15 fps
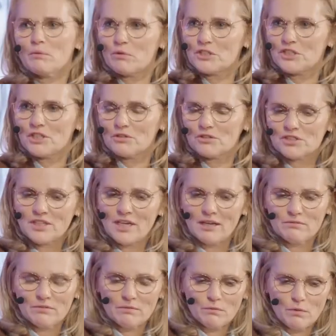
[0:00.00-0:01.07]
what Jill
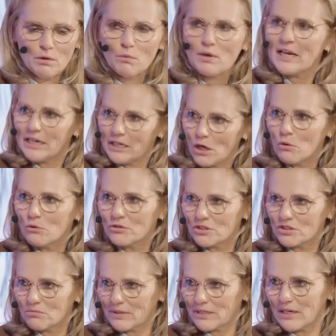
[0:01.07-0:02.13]
said, what I
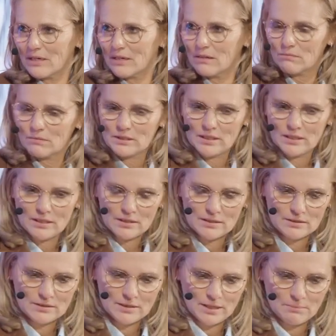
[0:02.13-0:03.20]
noticed when I
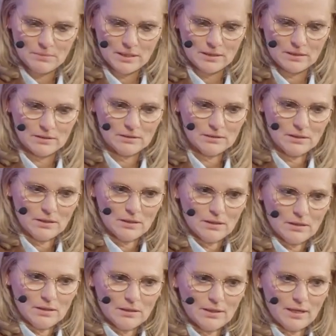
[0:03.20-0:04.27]
came in,
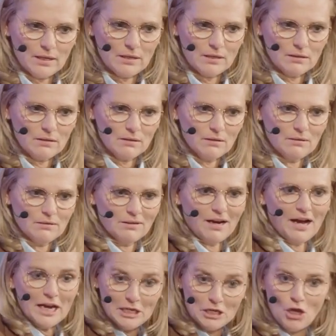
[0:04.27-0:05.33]
like,
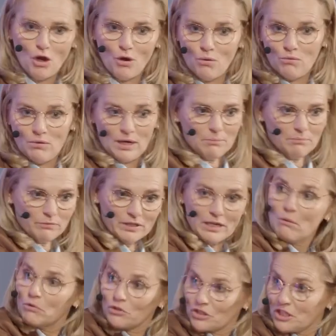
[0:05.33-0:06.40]
I know, when
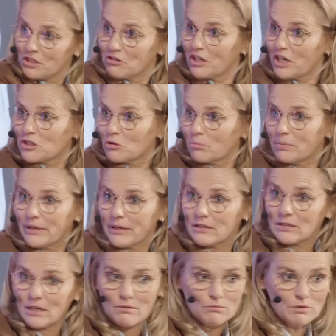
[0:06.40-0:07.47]
I was an international
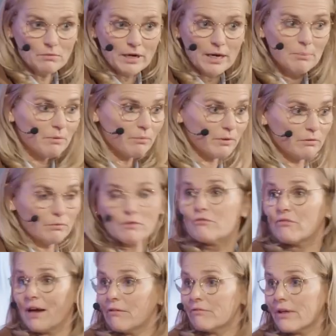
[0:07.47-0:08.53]
player, we were happy when there were
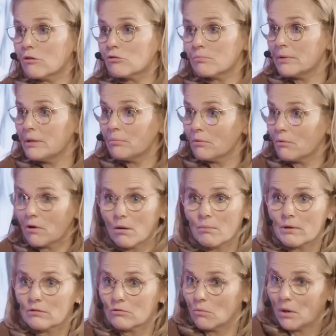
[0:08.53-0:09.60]
5,000 people
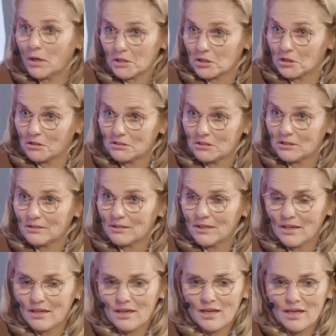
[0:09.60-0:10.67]
coming to watch us.
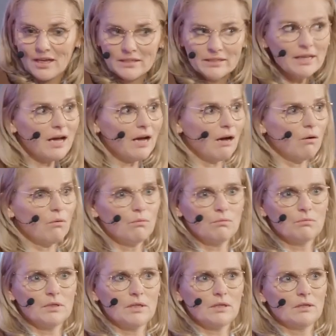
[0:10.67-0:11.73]
And now
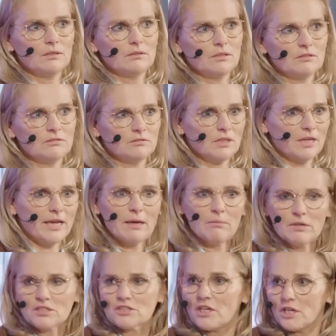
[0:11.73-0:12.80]
the
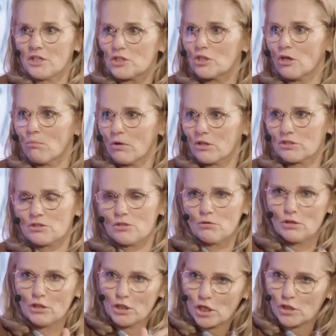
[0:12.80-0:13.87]
game has changed so much. So
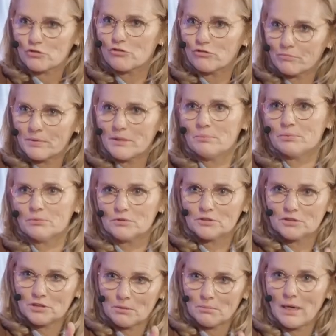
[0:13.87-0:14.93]
lots of people
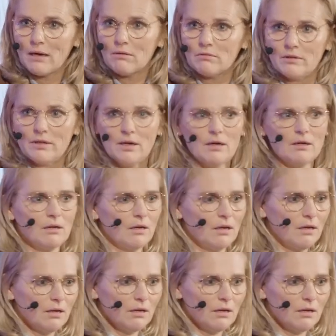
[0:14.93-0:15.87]
come out there,